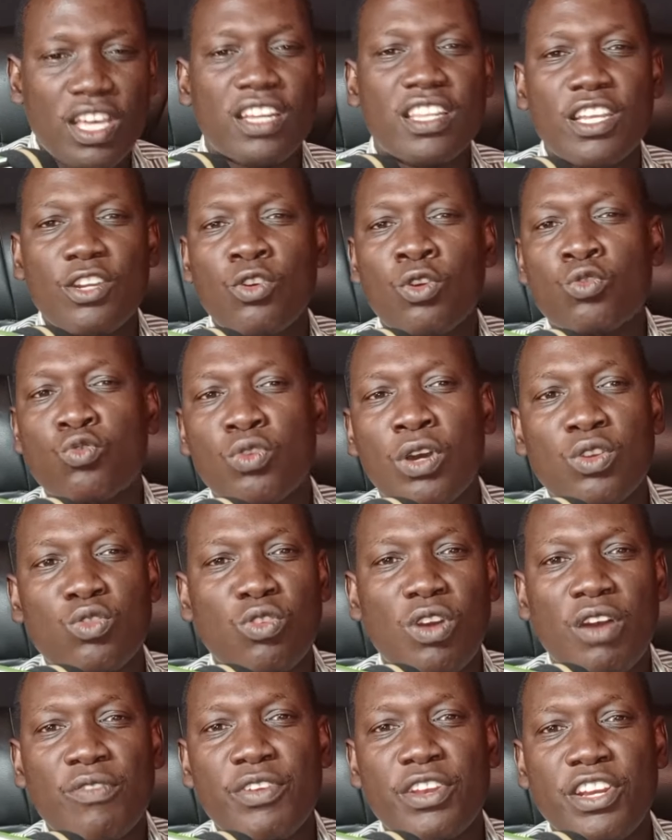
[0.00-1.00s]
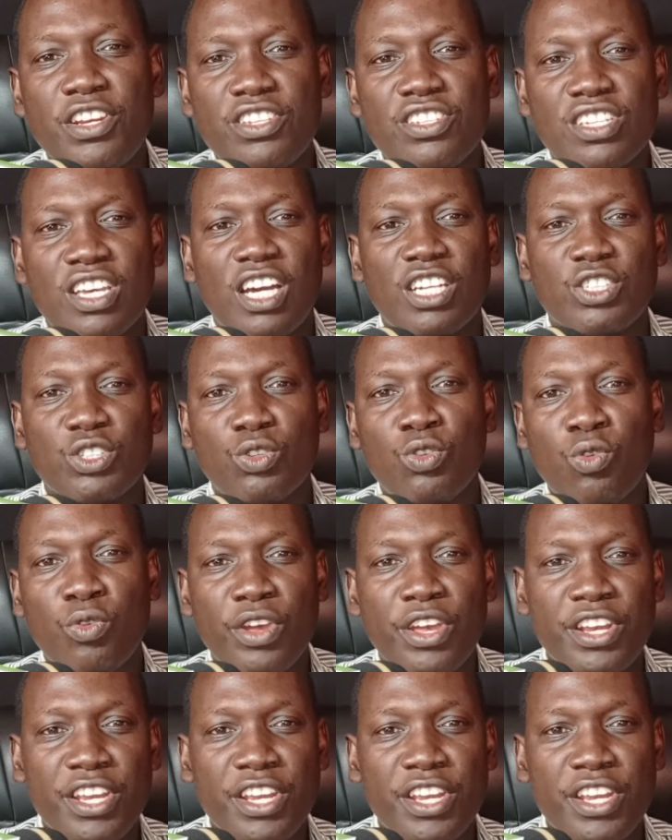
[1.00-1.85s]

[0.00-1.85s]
that they don't want to have any discussion or